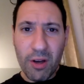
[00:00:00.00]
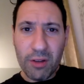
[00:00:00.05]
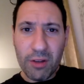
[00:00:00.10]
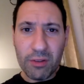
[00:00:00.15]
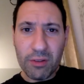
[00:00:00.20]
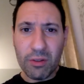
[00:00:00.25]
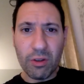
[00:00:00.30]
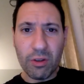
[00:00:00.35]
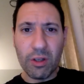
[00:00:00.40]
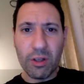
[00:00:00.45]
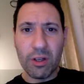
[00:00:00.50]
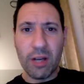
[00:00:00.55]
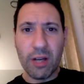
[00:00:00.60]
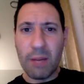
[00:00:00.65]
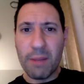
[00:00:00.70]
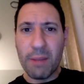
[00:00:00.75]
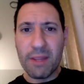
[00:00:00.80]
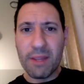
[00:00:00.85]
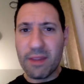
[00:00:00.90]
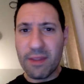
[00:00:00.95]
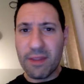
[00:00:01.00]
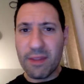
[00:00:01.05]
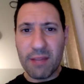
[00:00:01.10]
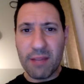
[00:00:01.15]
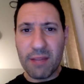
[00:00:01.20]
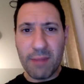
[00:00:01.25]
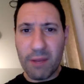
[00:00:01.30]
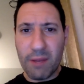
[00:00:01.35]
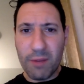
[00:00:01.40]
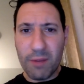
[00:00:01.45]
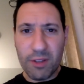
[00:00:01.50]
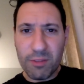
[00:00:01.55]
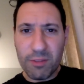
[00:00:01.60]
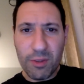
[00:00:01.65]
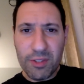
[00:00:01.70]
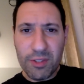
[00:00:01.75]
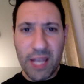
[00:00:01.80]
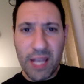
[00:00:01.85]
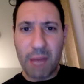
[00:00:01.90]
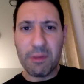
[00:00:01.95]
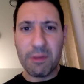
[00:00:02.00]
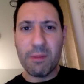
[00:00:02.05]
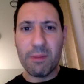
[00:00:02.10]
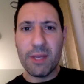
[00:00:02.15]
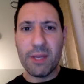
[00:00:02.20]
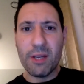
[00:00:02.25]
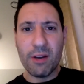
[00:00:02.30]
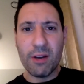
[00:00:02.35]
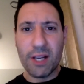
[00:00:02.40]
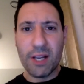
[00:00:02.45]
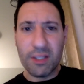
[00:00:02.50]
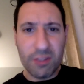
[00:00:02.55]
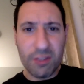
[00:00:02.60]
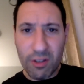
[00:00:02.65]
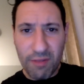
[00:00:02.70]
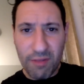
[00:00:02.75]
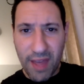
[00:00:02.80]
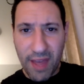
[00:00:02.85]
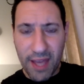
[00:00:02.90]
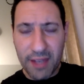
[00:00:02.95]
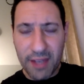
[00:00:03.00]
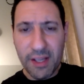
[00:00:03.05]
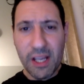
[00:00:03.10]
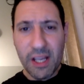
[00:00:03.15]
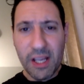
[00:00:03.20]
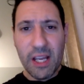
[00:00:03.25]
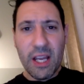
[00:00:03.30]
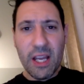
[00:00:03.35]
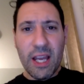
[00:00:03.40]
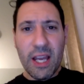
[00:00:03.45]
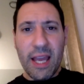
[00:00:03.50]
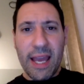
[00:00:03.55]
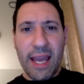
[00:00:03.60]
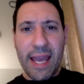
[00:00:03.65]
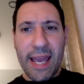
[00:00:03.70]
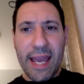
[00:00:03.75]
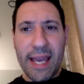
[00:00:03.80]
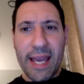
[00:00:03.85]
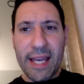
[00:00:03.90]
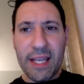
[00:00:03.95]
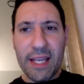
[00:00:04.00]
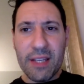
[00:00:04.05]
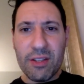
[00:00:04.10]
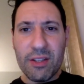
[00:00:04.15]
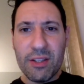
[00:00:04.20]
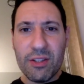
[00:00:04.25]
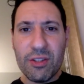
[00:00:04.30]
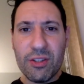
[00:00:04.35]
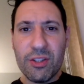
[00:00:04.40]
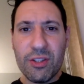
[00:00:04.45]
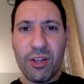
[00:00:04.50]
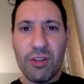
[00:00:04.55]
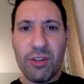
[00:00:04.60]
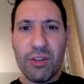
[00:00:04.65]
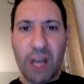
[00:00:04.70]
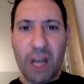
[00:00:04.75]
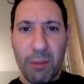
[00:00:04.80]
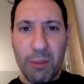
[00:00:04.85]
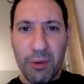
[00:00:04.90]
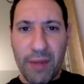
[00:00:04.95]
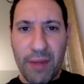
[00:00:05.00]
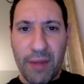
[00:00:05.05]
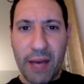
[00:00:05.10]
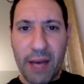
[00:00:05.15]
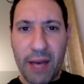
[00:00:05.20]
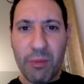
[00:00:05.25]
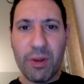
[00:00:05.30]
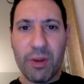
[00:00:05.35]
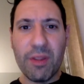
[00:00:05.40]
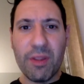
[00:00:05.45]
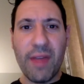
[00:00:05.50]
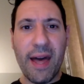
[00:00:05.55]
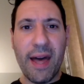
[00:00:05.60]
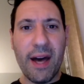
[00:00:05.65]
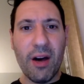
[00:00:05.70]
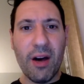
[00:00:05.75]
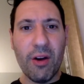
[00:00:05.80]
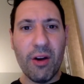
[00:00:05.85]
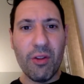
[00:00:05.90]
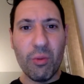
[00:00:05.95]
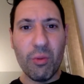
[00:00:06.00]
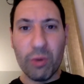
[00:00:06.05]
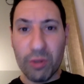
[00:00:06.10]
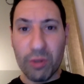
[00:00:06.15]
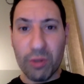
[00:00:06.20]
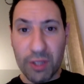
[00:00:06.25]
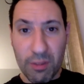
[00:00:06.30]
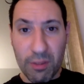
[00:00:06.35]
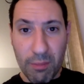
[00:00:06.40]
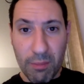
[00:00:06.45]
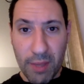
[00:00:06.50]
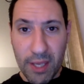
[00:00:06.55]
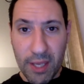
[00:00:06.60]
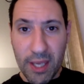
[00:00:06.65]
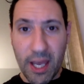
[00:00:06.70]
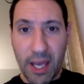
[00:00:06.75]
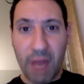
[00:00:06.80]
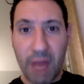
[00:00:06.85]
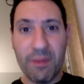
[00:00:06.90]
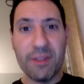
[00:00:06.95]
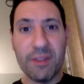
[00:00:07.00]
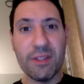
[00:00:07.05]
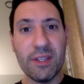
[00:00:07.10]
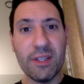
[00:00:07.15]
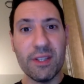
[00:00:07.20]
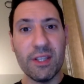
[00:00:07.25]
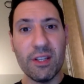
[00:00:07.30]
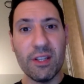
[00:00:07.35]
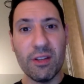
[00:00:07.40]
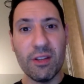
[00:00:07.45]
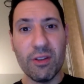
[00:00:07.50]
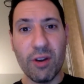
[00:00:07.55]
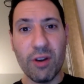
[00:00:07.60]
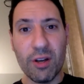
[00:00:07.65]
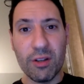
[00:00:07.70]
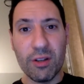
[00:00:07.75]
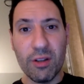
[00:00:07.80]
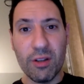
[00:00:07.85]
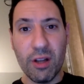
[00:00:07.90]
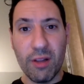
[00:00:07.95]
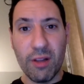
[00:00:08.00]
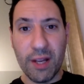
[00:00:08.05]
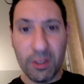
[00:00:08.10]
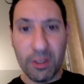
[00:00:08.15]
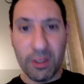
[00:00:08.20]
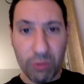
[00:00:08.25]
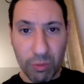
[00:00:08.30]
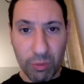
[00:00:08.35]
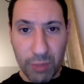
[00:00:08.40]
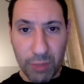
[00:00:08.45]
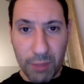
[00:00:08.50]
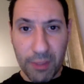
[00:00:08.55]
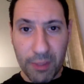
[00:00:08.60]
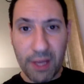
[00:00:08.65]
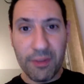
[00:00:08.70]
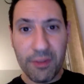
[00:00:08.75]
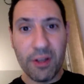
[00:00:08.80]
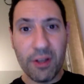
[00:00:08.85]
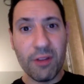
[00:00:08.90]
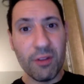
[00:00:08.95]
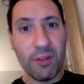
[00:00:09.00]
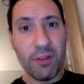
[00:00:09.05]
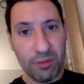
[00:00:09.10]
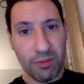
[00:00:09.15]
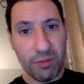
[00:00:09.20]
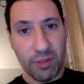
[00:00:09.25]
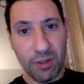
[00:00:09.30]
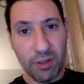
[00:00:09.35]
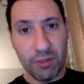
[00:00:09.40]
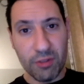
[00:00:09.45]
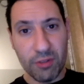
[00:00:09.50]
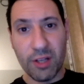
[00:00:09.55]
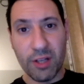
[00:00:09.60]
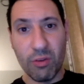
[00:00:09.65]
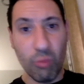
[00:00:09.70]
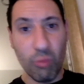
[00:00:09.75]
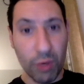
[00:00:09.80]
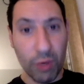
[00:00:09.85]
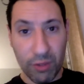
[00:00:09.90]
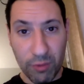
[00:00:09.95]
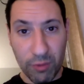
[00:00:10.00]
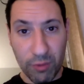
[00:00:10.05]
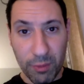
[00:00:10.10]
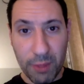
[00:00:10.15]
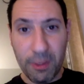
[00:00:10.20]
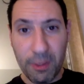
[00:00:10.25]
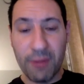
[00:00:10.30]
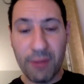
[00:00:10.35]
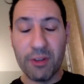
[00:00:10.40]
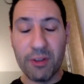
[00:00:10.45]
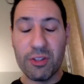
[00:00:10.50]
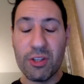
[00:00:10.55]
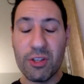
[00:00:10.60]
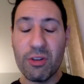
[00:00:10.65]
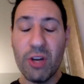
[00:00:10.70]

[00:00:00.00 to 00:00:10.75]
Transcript: or I meant that, that was supposed to happen to me, or I deserve that. And you know, you couple that with how the world can be. Obviously, you know there are a lot of cruel people out there. There's there's a lot of wonderful people out there too,